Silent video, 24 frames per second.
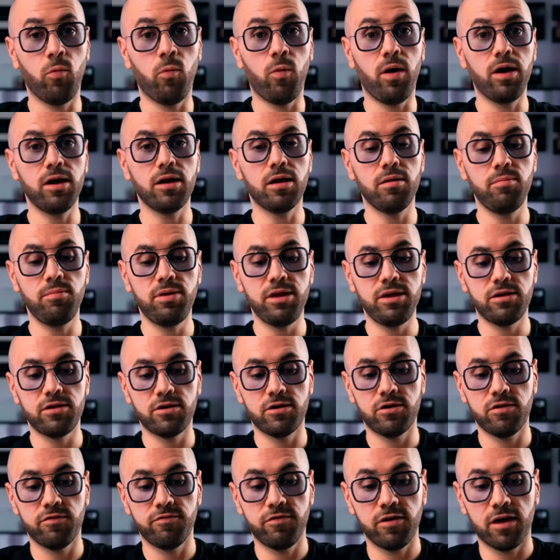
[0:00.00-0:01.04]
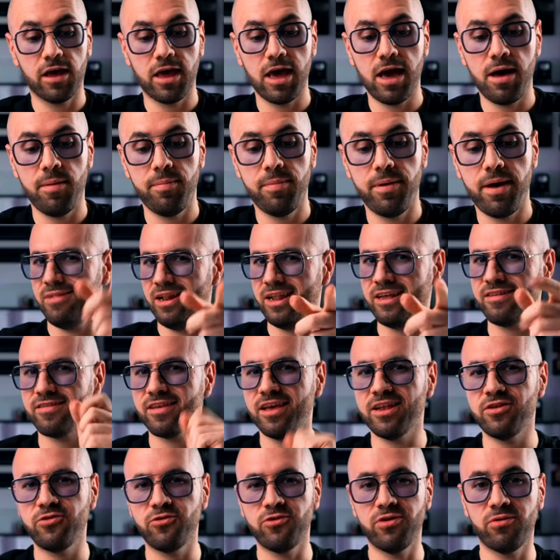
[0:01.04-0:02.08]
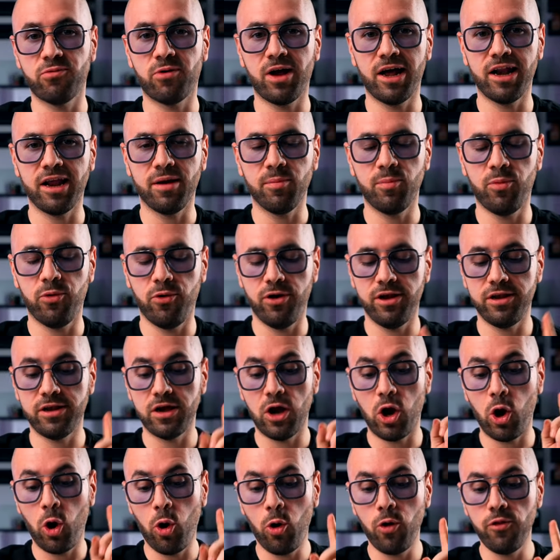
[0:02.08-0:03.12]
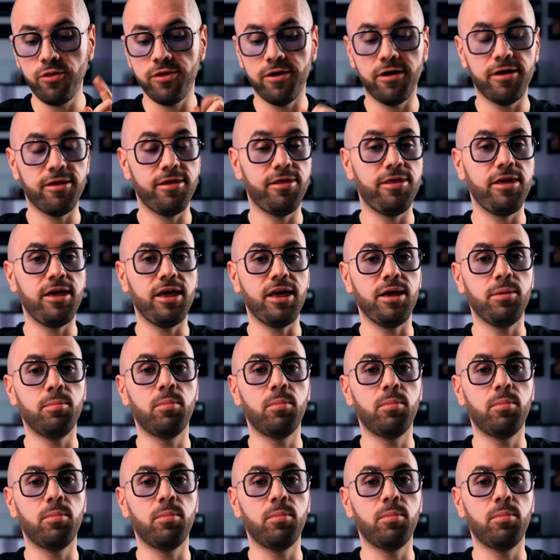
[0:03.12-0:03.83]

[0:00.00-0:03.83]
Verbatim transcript: one complete turn of the cap. Let's get to the writing point. On the